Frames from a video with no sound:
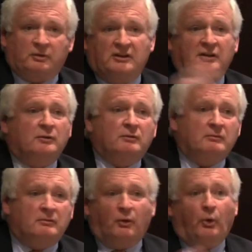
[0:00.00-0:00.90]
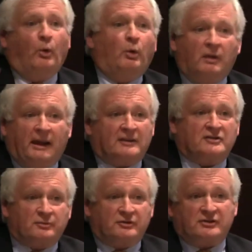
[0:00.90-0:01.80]
We do all that
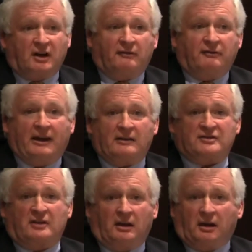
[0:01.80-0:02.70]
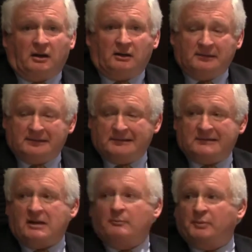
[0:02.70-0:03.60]
sort of stuff outside any
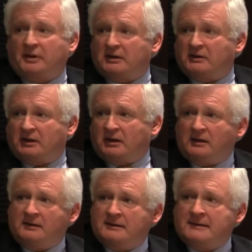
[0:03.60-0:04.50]
templates, any